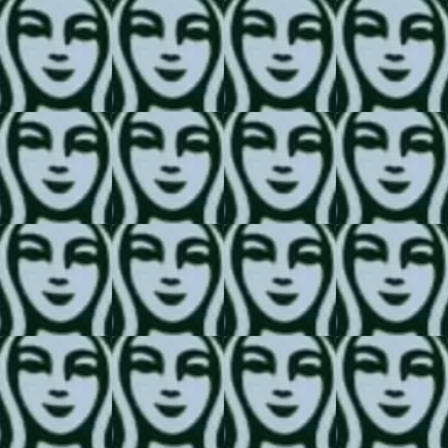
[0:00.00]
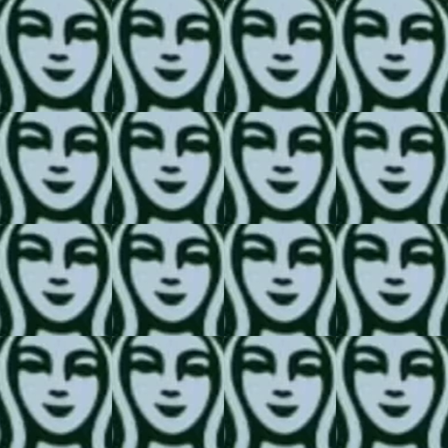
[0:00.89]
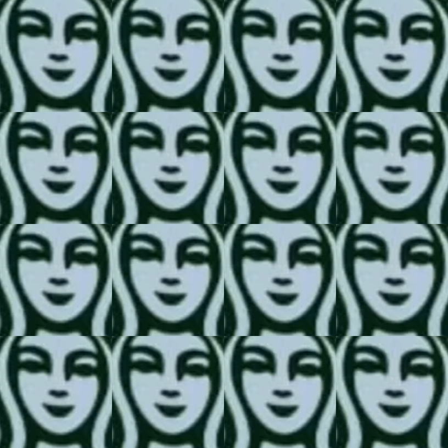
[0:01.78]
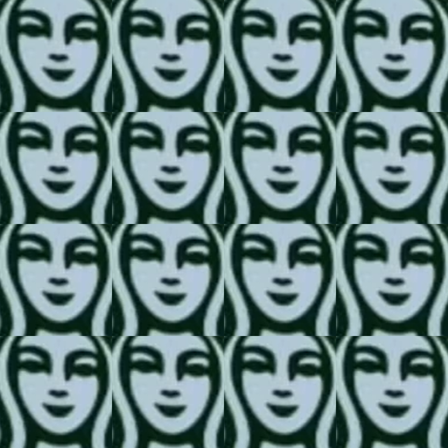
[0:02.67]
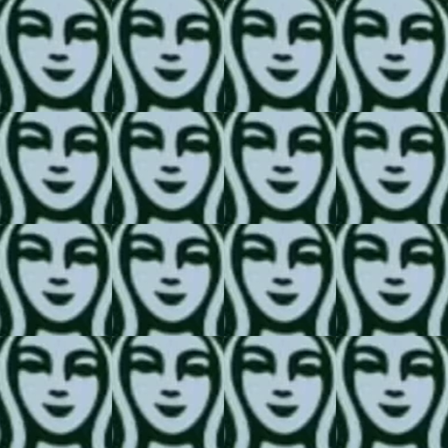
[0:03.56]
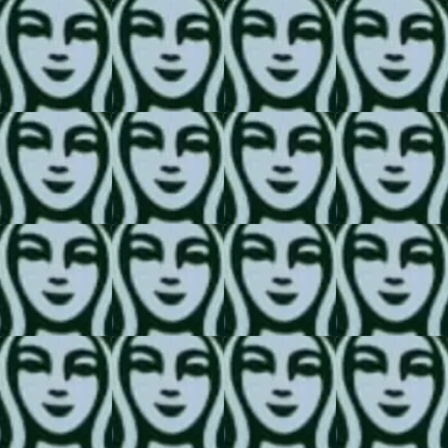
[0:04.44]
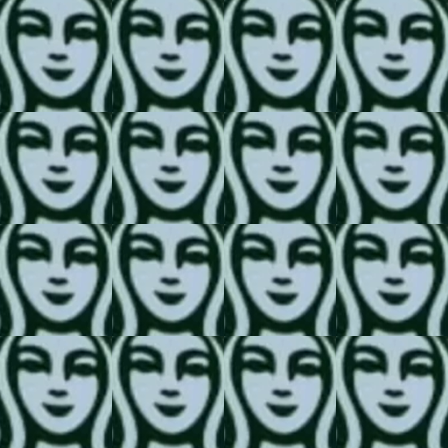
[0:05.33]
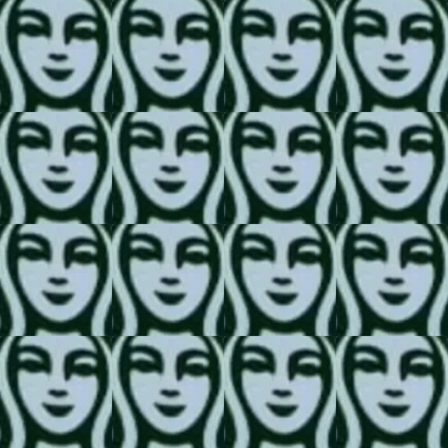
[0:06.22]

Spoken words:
This is a still picture; no speech is visible.